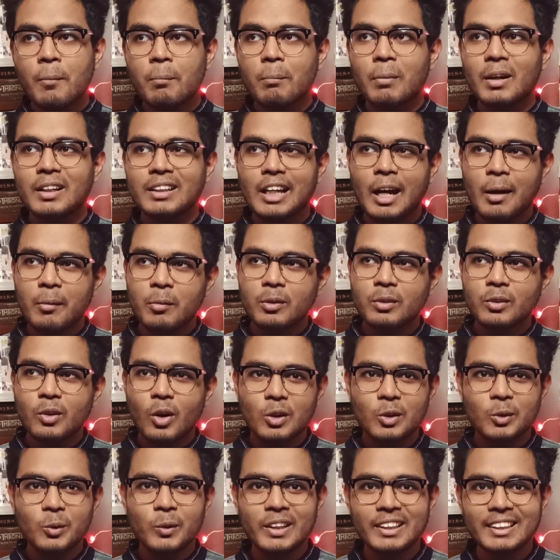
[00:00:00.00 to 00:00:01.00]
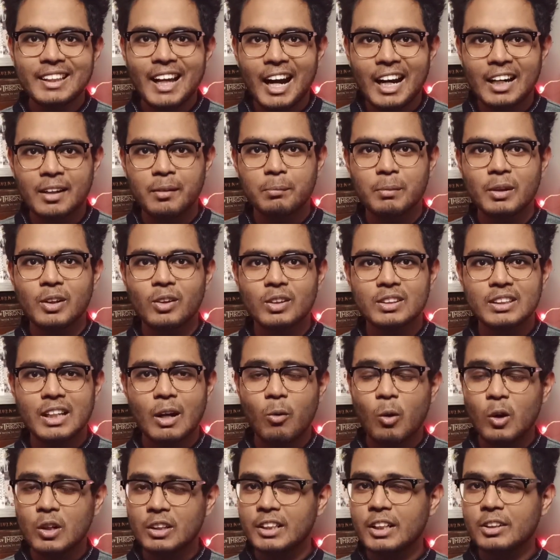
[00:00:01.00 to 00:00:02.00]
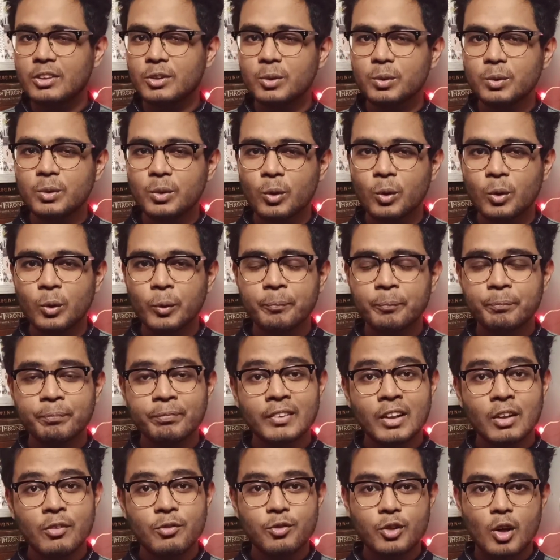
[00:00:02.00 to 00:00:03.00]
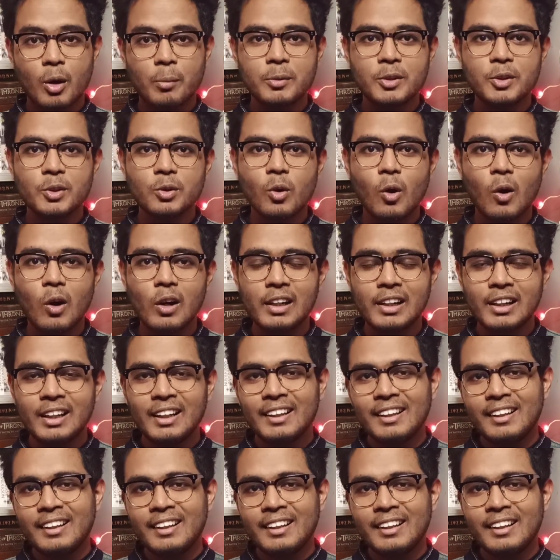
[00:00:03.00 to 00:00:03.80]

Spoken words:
But I'm not doing that because I wanted to know from you all